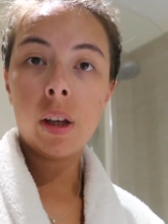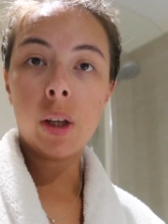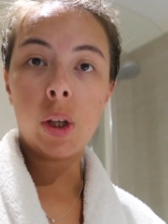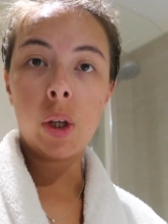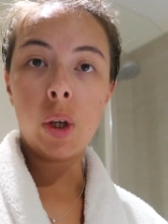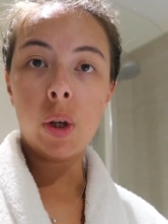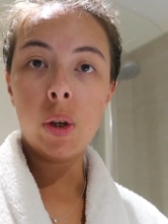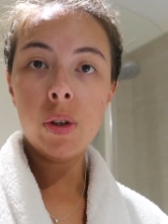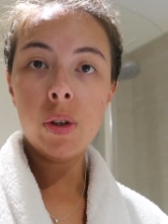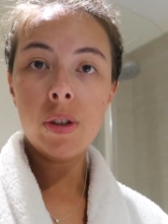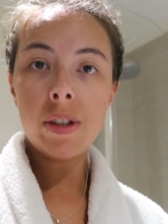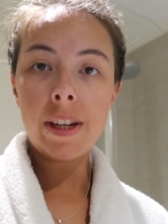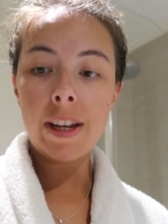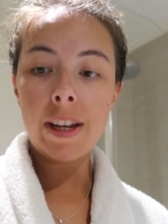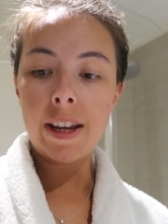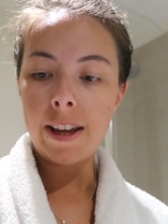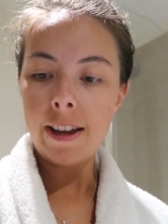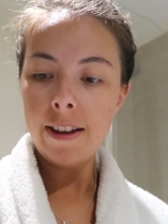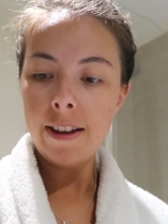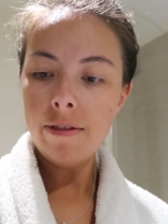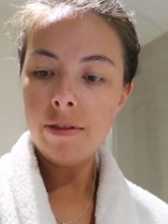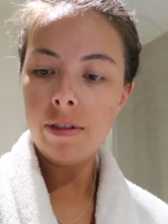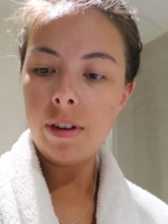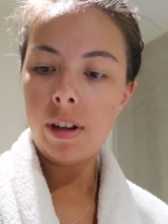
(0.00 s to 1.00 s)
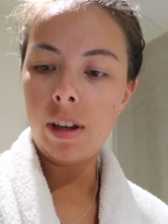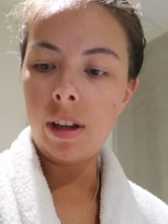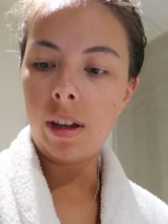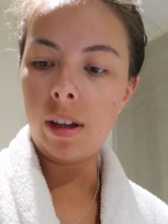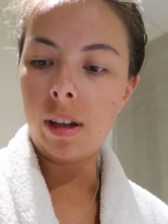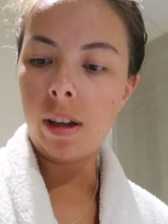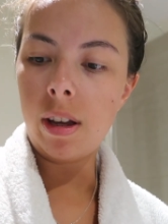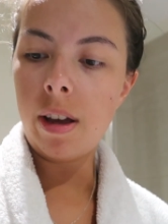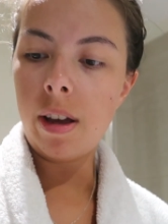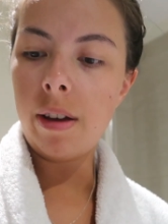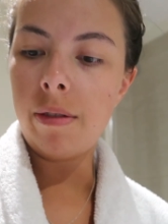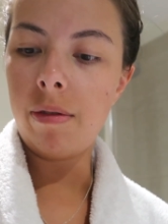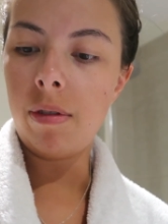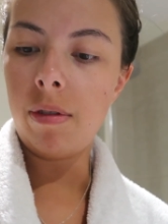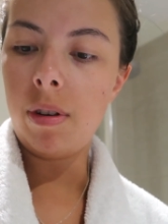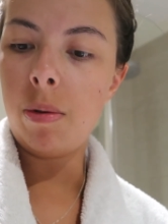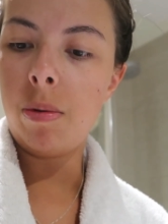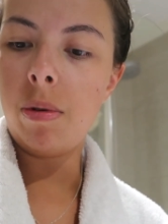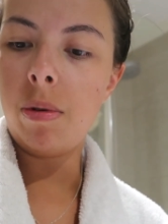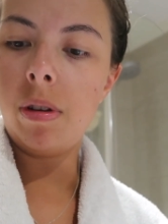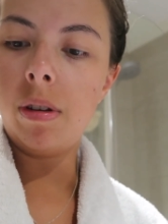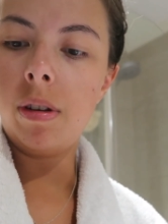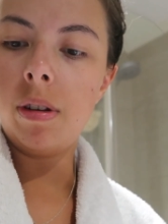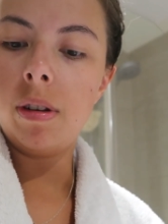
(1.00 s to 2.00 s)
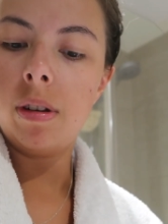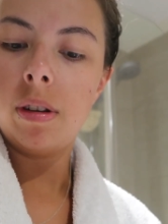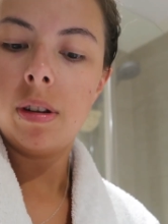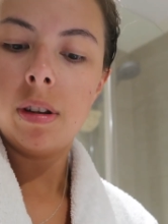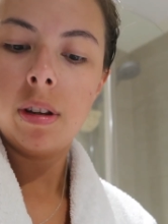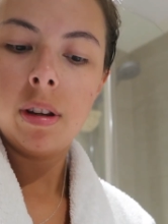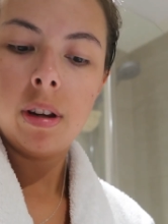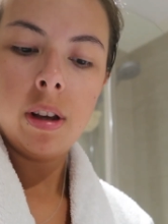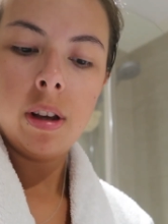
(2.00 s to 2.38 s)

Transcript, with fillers: Good evening, everyone.